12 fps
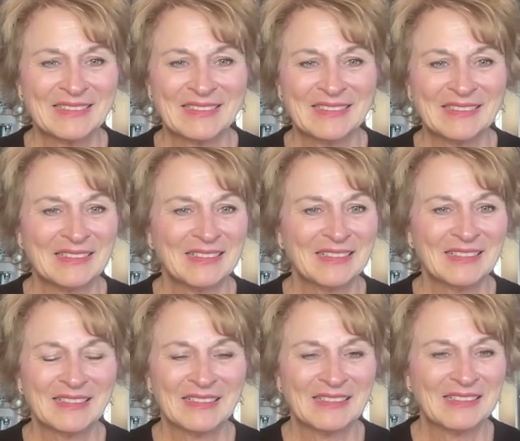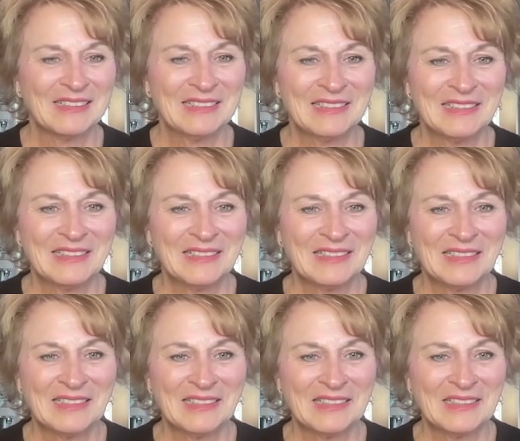
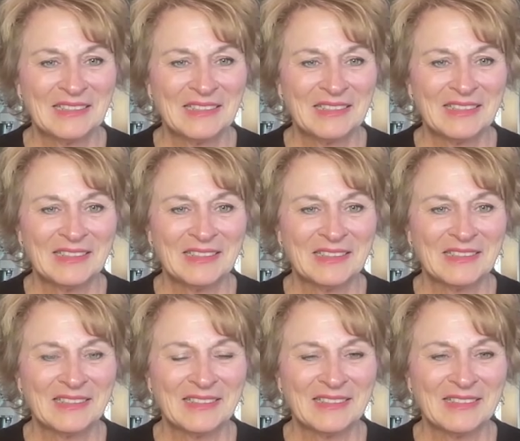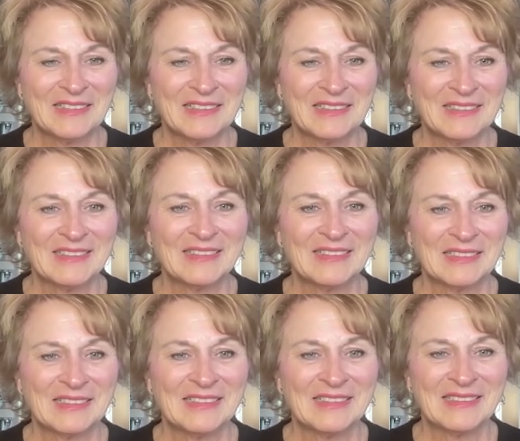
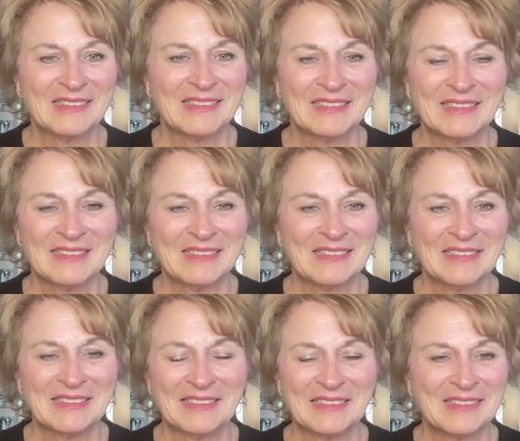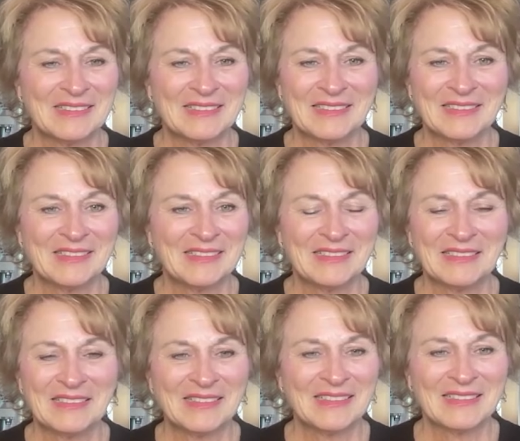
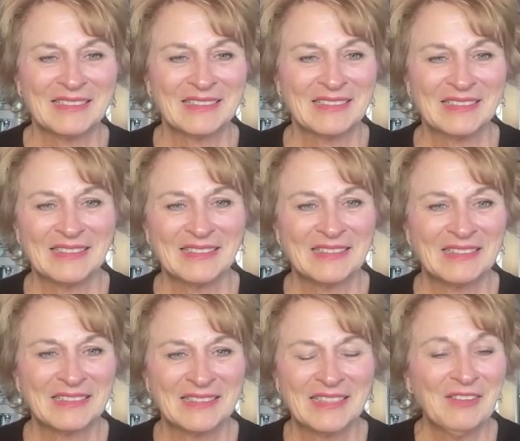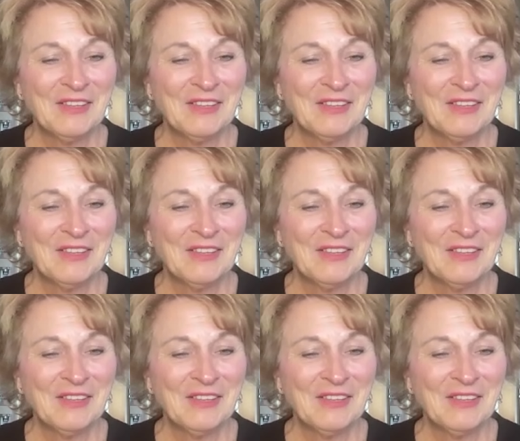The person shown says nothing.